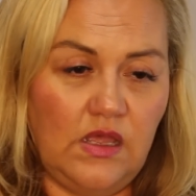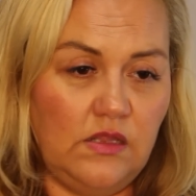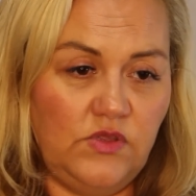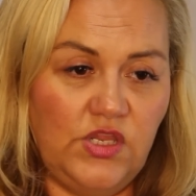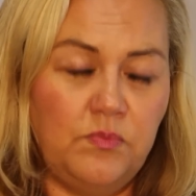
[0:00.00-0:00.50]

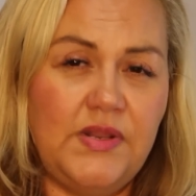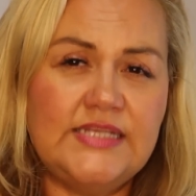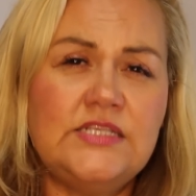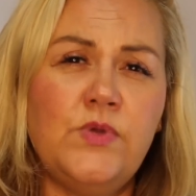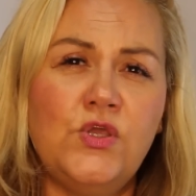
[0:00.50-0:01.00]
know,
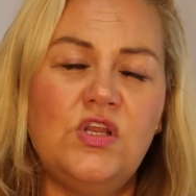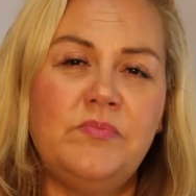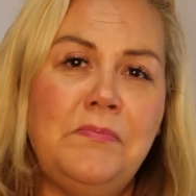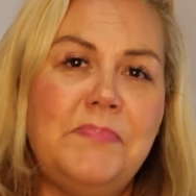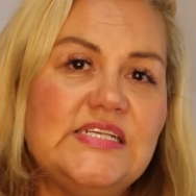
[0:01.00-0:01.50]
places where you're going to
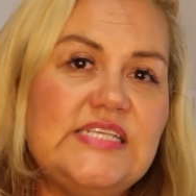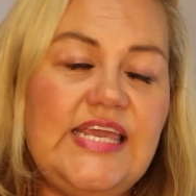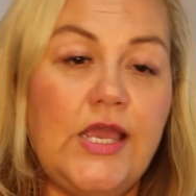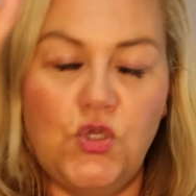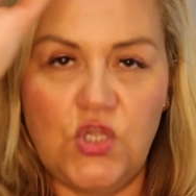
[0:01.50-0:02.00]
be
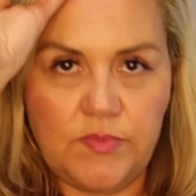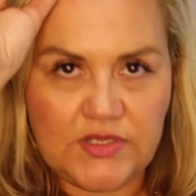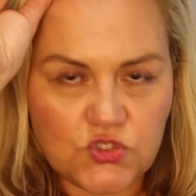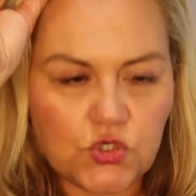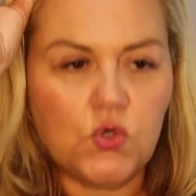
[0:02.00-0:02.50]
busy and you're going to
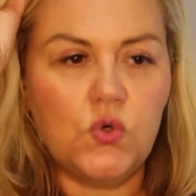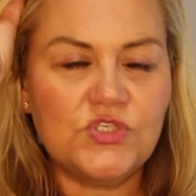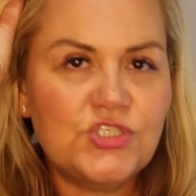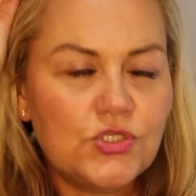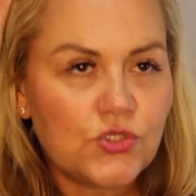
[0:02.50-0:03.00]
be
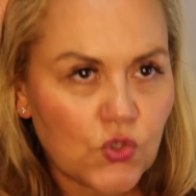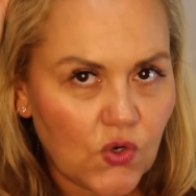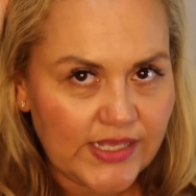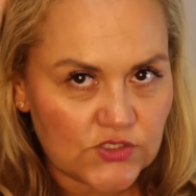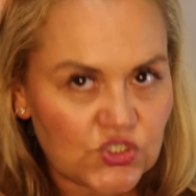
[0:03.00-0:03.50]
taught
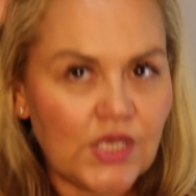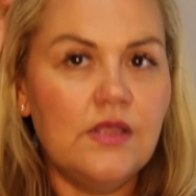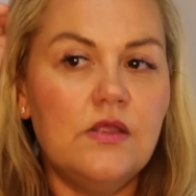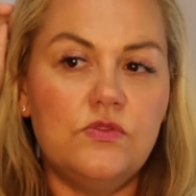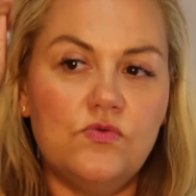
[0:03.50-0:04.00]
knowledge.
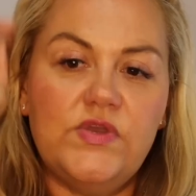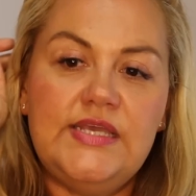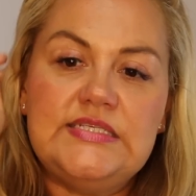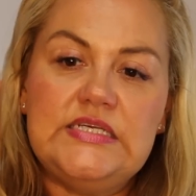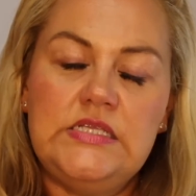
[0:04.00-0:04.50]
The
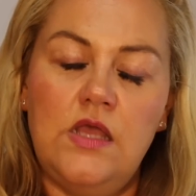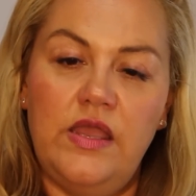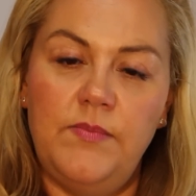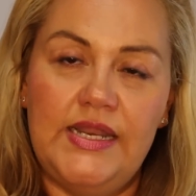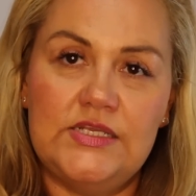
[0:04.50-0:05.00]
reason
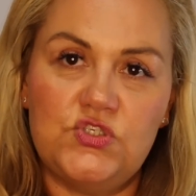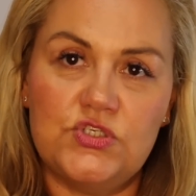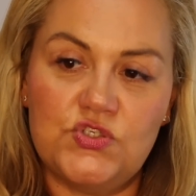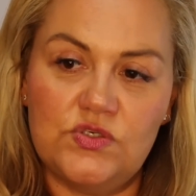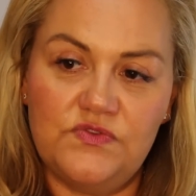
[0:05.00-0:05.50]
I managed
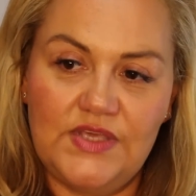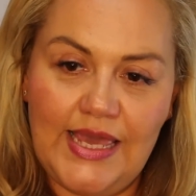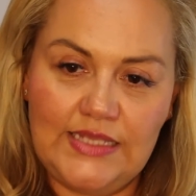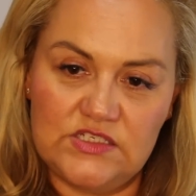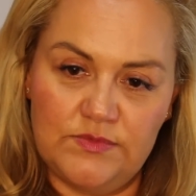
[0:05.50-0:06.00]
to sort of
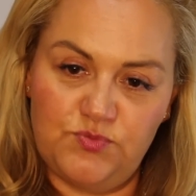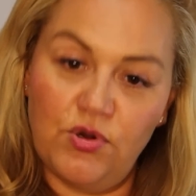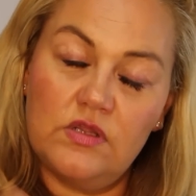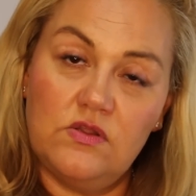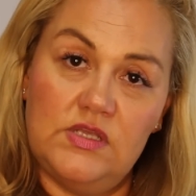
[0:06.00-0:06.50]
gain so much
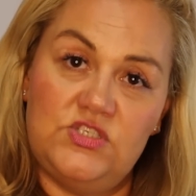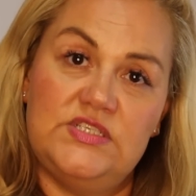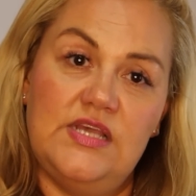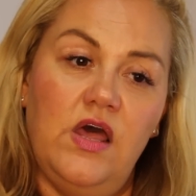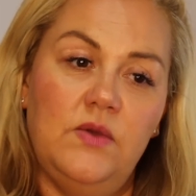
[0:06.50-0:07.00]
product knowledge
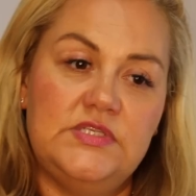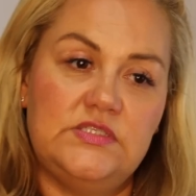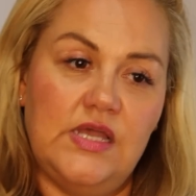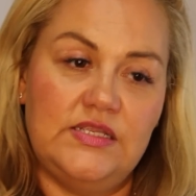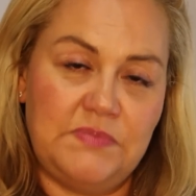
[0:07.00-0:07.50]
is that I
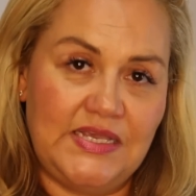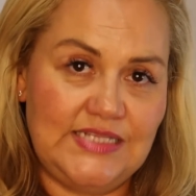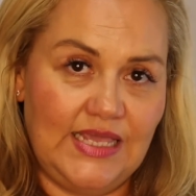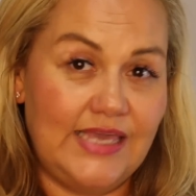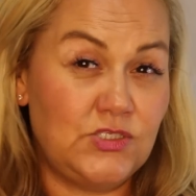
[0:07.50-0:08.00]
was at Space
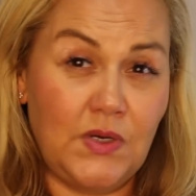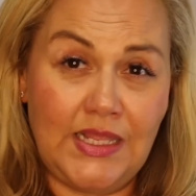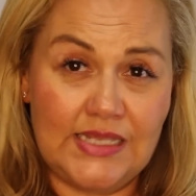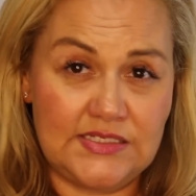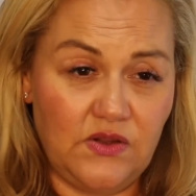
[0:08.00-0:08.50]
NK
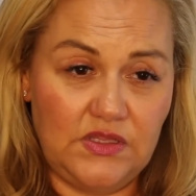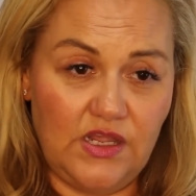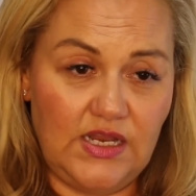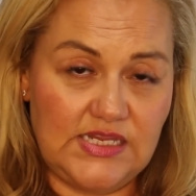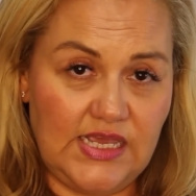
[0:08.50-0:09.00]
20 years ago in
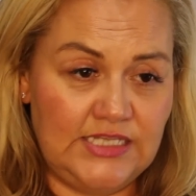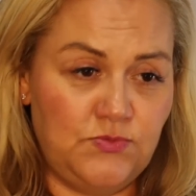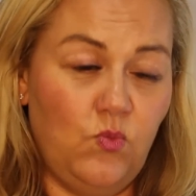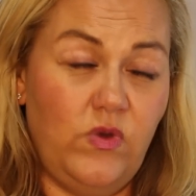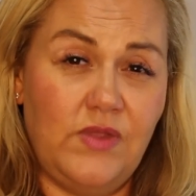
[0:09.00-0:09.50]
the early
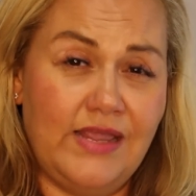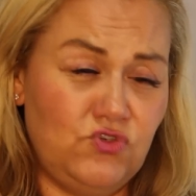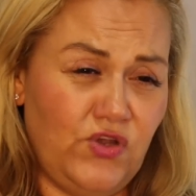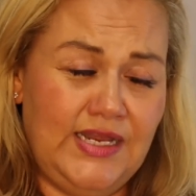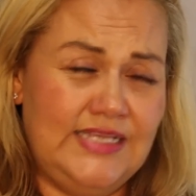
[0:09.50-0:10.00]
days when we would have
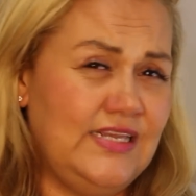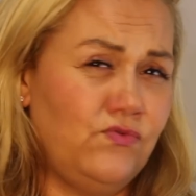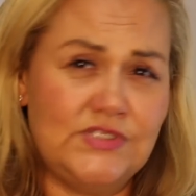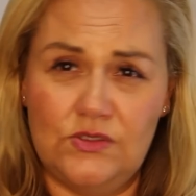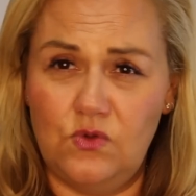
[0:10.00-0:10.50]
trainings
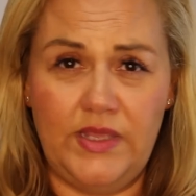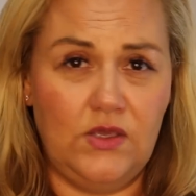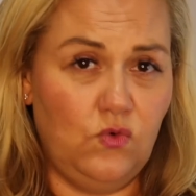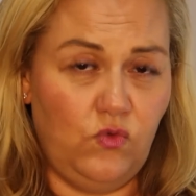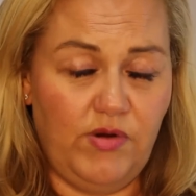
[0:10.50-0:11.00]
every single
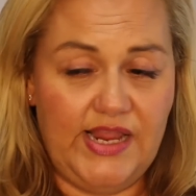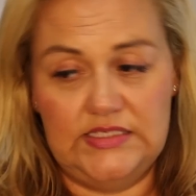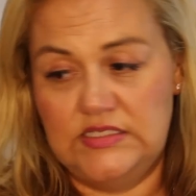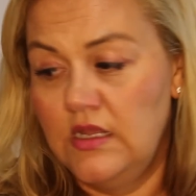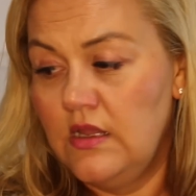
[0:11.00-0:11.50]
week on all the
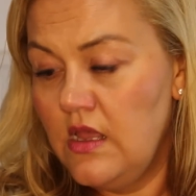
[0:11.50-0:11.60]
brands.